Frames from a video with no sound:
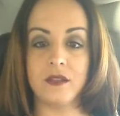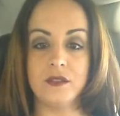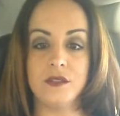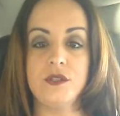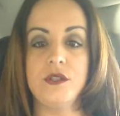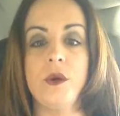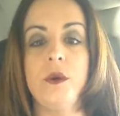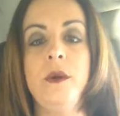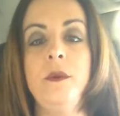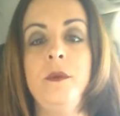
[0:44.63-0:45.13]

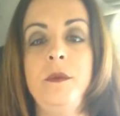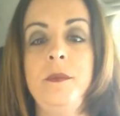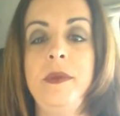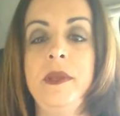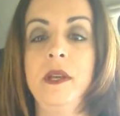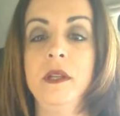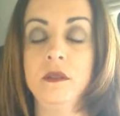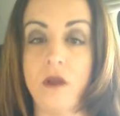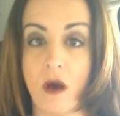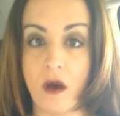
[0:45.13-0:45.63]
So it would be
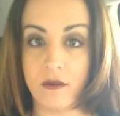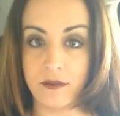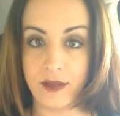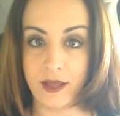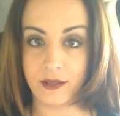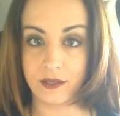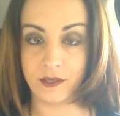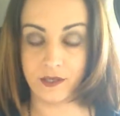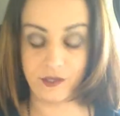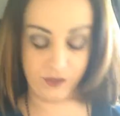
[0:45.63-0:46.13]
a long
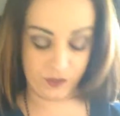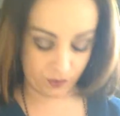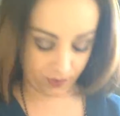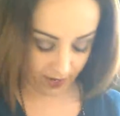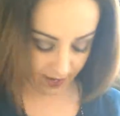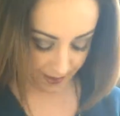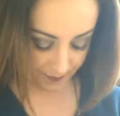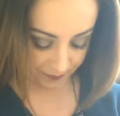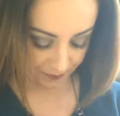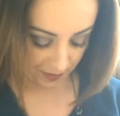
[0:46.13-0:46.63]
necklace,
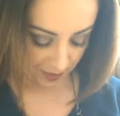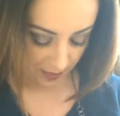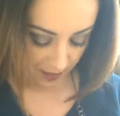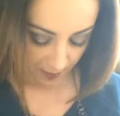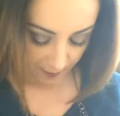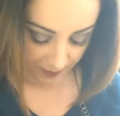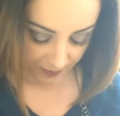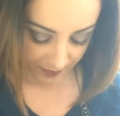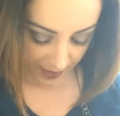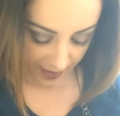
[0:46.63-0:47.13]
okay?
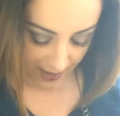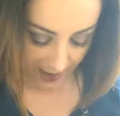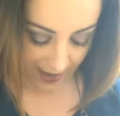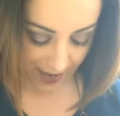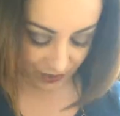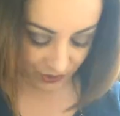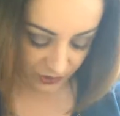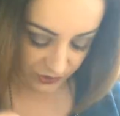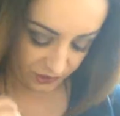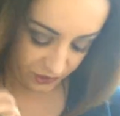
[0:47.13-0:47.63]
But I
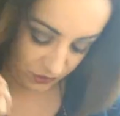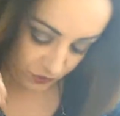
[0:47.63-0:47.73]
actually